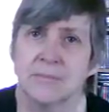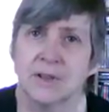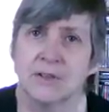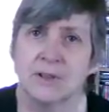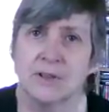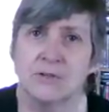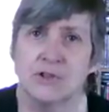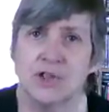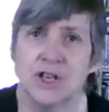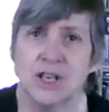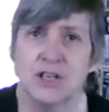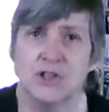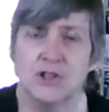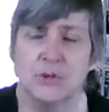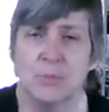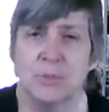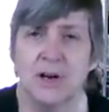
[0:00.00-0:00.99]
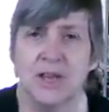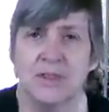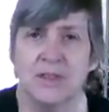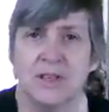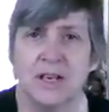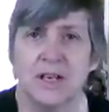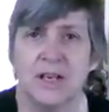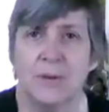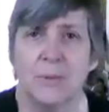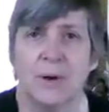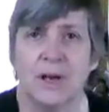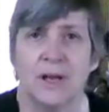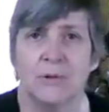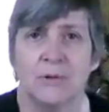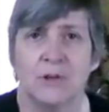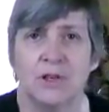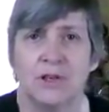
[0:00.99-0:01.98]
Don't change your breath in any way.
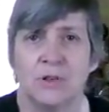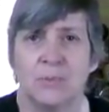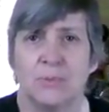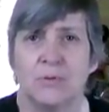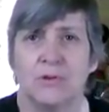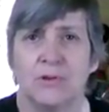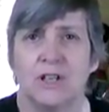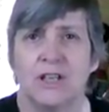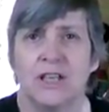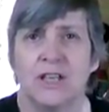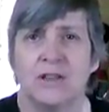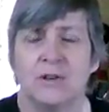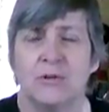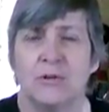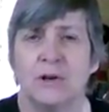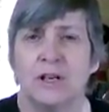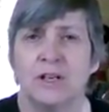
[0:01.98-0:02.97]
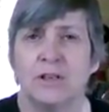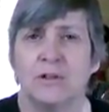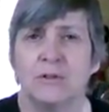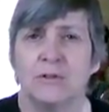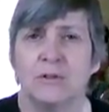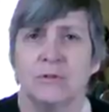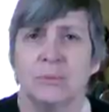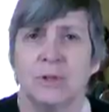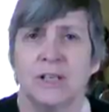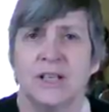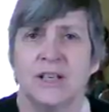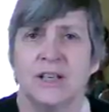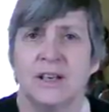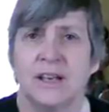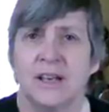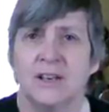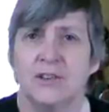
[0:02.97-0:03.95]
I want you to breathe quite normally
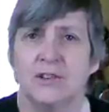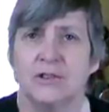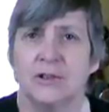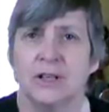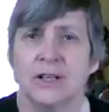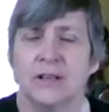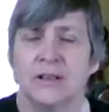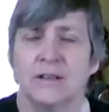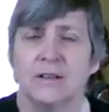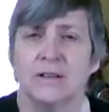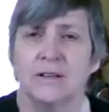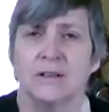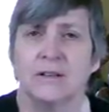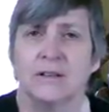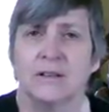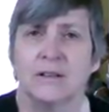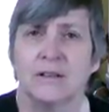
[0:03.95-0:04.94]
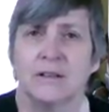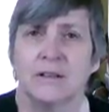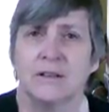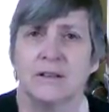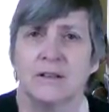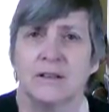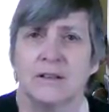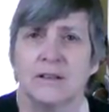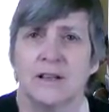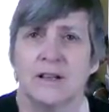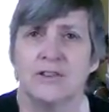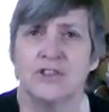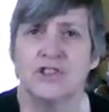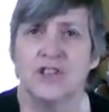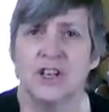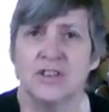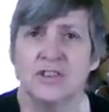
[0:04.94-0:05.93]
and naturally.
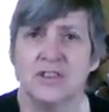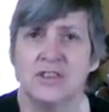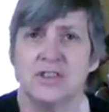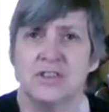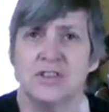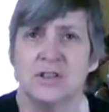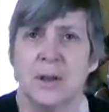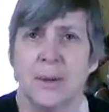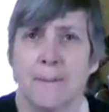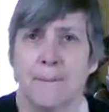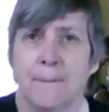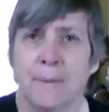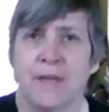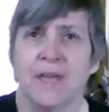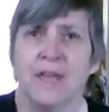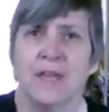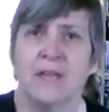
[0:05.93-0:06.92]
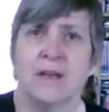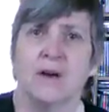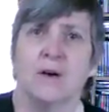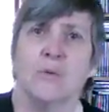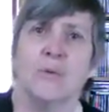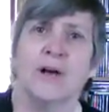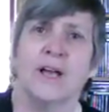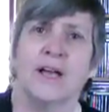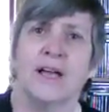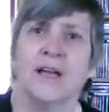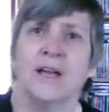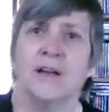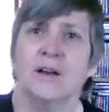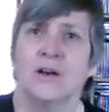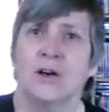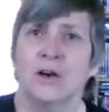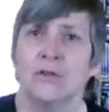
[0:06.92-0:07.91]
And just be aware
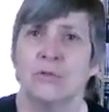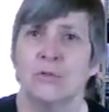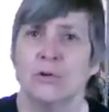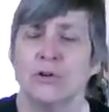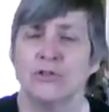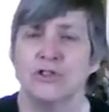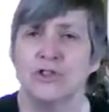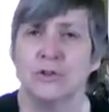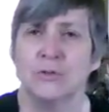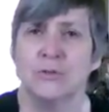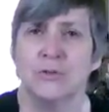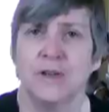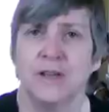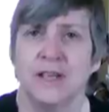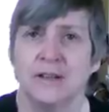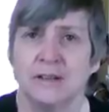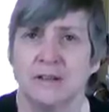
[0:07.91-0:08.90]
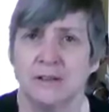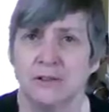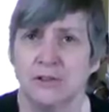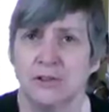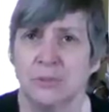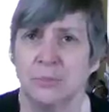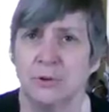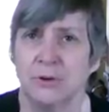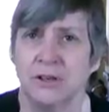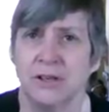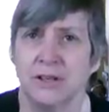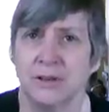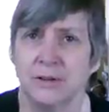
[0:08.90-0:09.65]
of what you feel as you breathe.